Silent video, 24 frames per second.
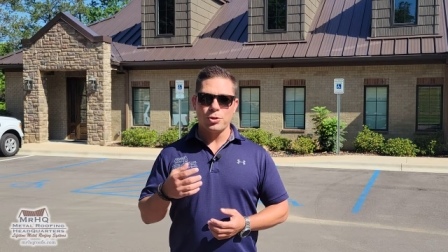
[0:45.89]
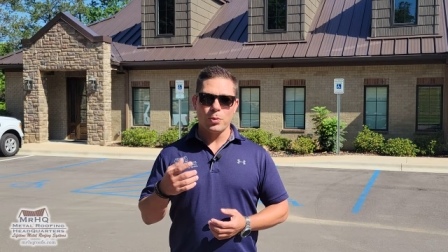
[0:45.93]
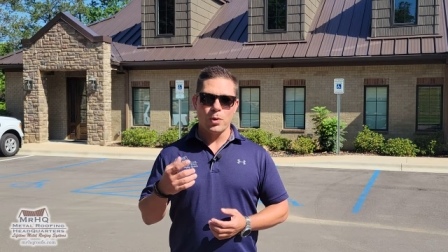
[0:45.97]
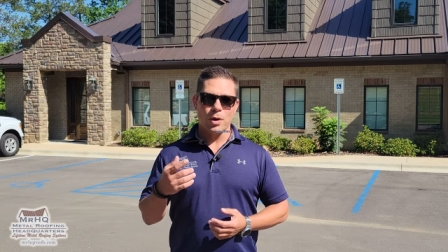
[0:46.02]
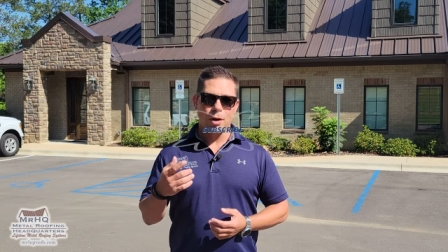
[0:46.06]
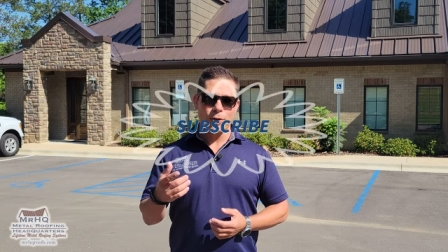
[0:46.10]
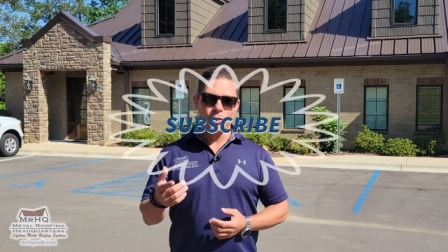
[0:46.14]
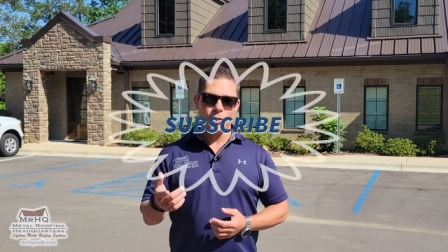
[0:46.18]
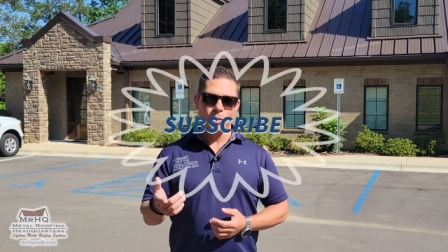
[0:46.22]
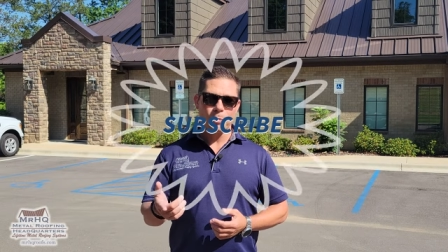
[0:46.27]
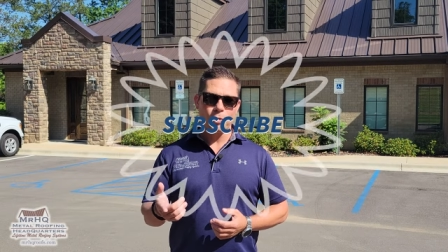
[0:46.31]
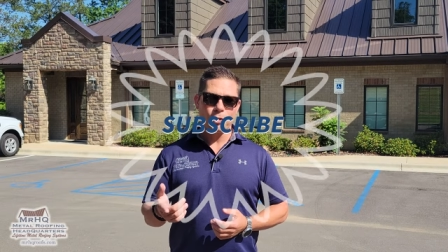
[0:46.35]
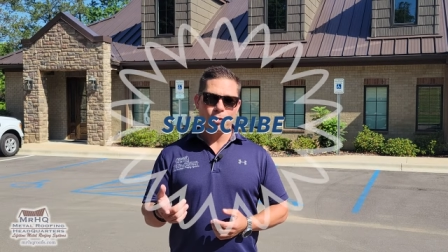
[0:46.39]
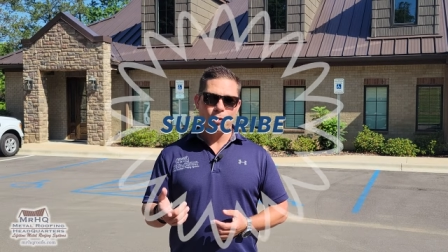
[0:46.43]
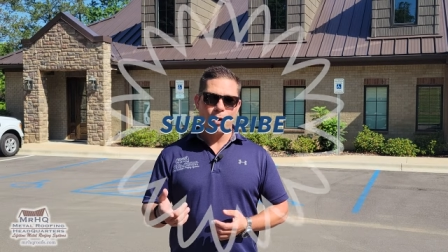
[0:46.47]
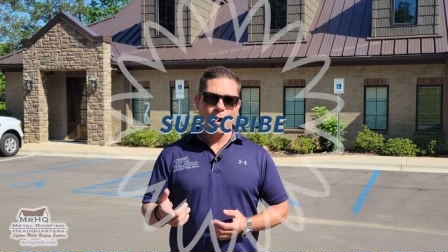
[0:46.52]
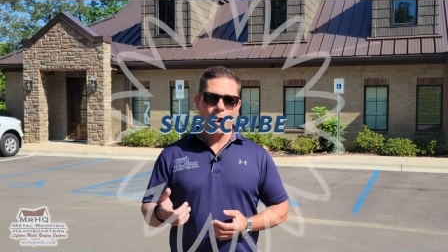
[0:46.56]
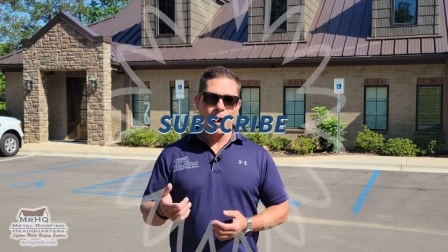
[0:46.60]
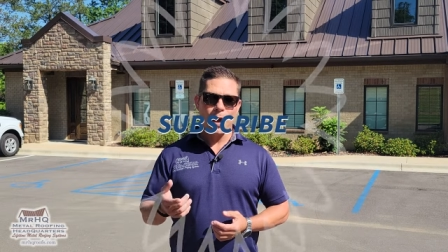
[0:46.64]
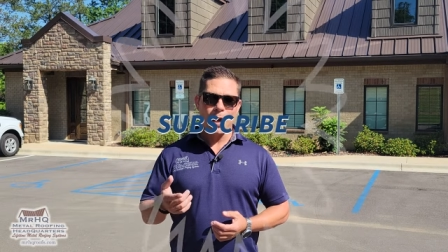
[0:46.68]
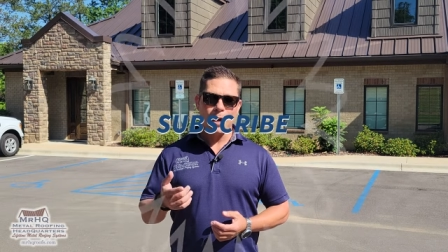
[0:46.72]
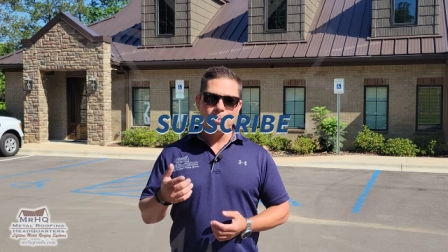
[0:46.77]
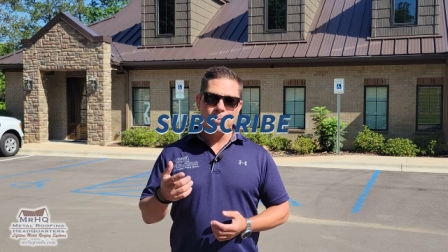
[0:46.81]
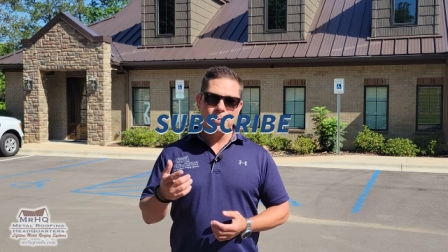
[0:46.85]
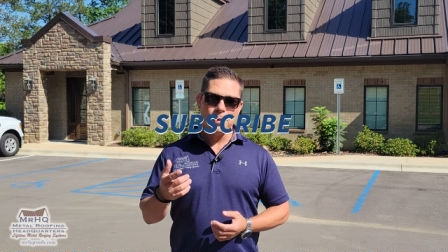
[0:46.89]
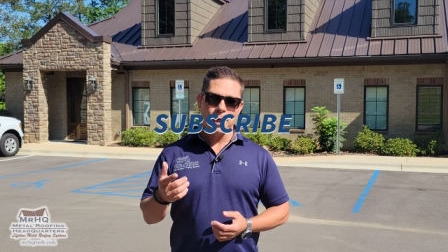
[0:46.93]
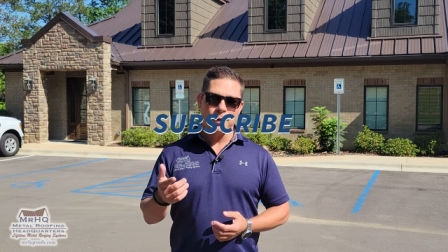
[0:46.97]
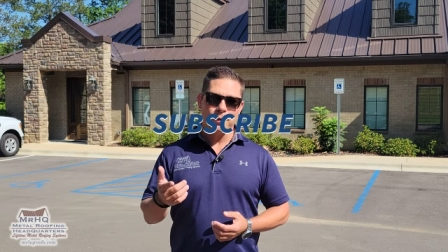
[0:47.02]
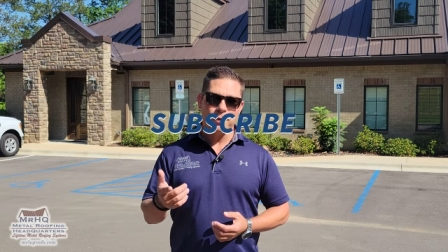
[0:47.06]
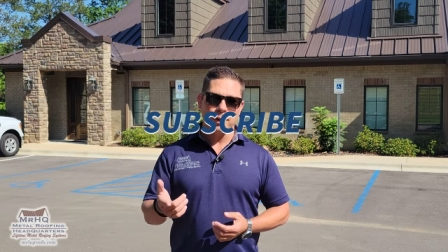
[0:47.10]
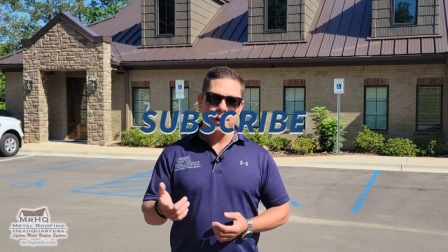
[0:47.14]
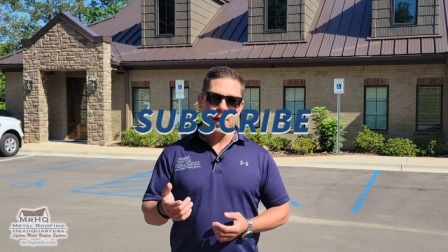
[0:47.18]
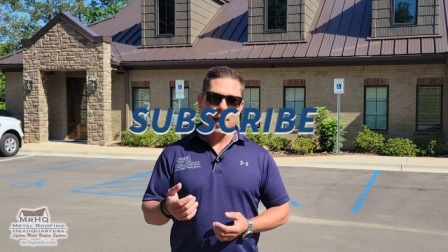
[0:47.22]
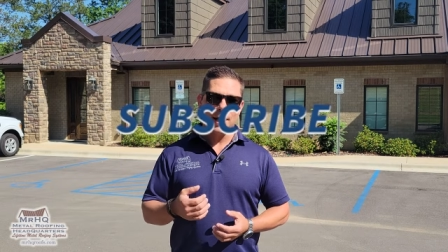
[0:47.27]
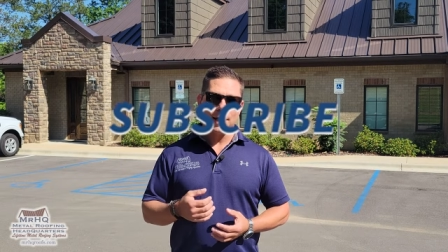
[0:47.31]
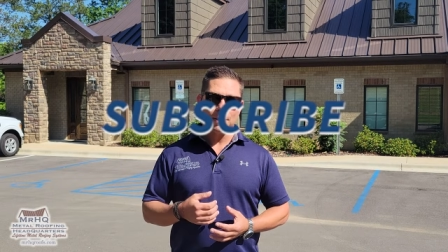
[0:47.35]
you want to subscribe, hit
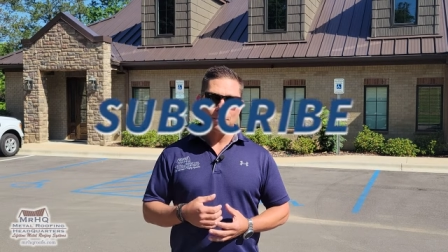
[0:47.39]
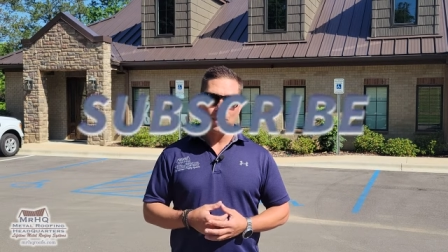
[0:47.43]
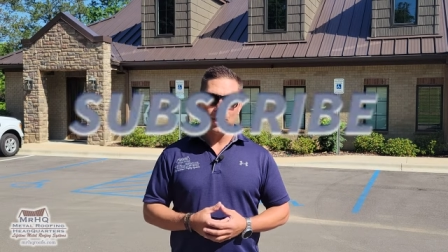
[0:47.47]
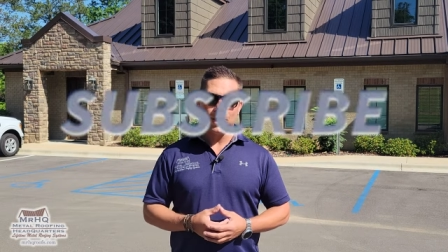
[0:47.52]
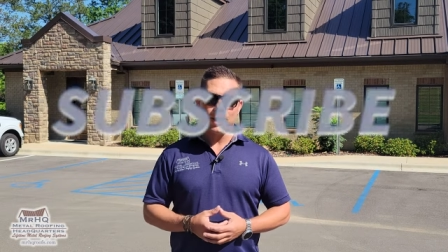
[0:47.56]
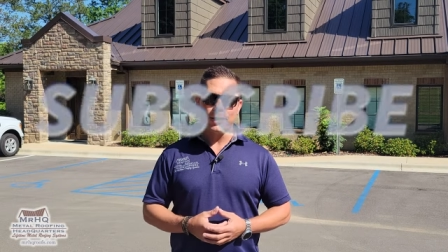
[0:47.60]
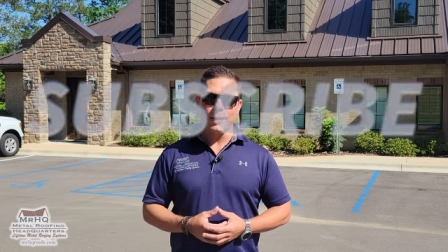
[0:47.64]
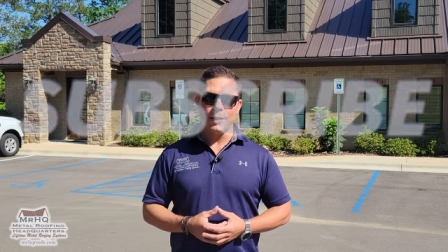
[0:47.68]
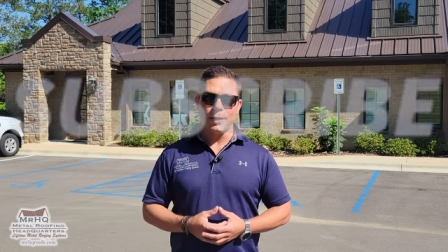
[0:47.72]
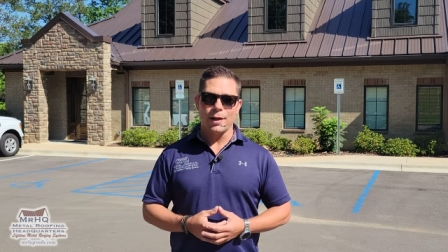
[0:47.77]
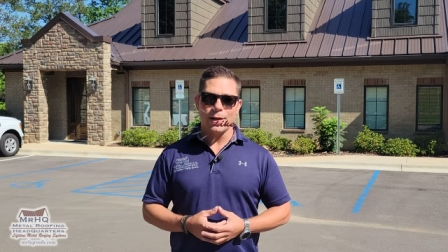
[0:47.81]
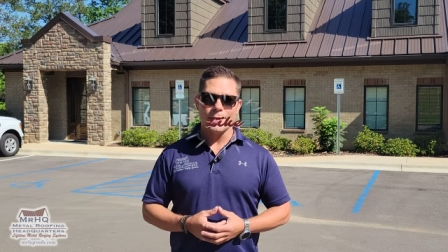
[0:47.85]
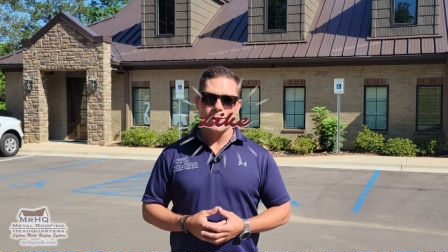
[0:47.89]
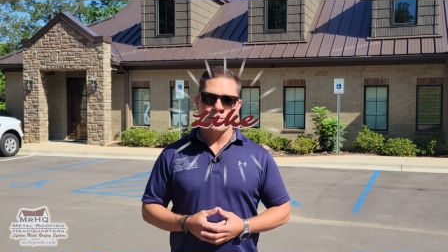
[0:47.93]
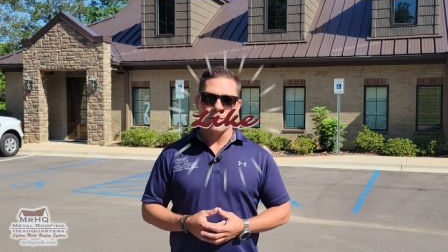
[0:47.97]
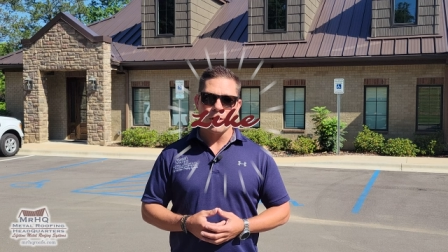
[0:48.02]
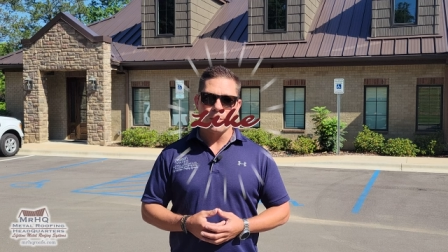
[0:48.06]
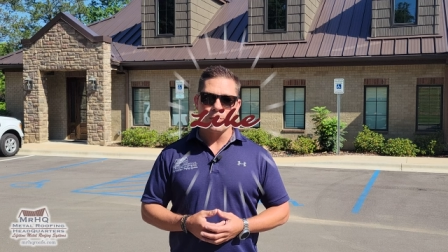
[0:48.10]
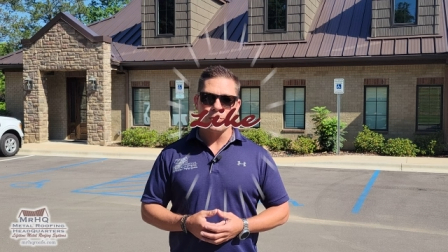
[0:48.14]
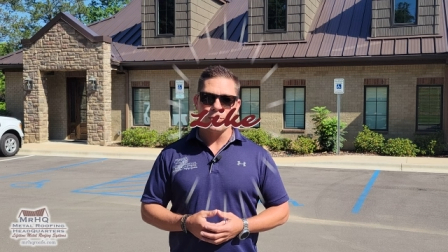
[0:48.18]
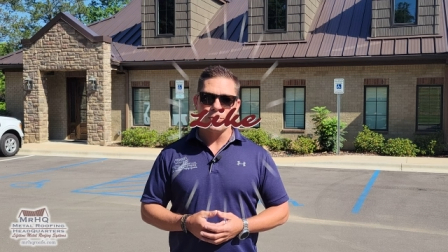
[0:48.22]
the like button, let us know